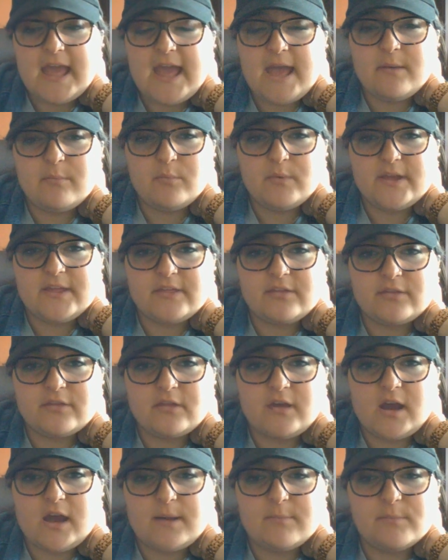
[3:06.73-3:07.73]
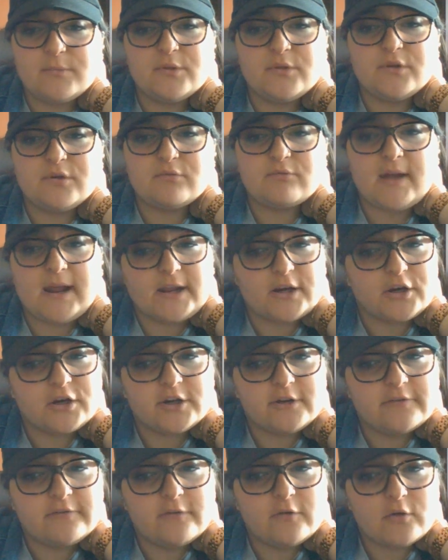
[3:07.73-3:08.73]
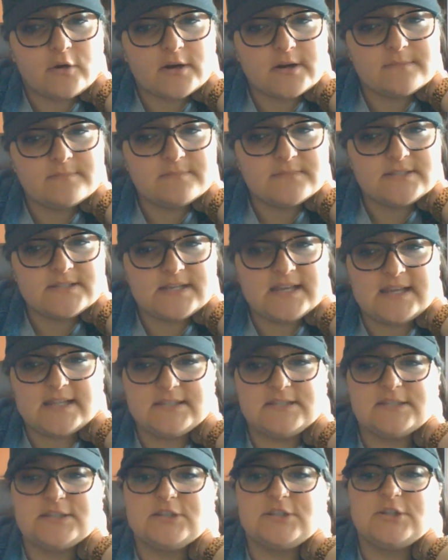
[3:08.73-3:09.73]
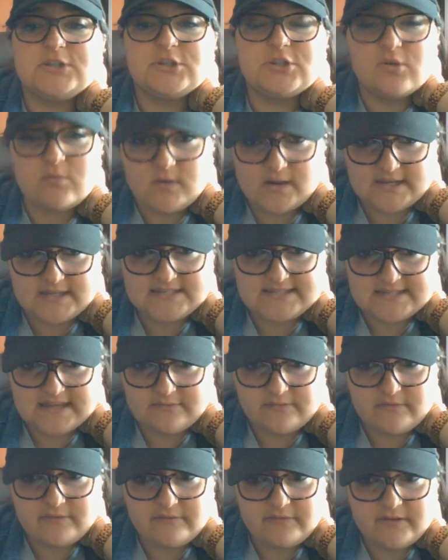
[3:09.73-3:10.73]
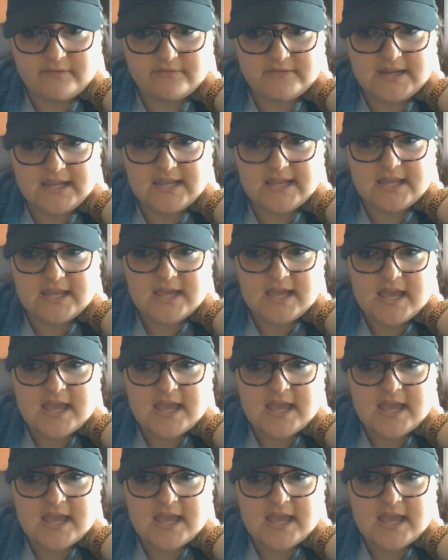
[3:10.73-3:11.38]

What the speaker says: and with the record forms it's $27.50.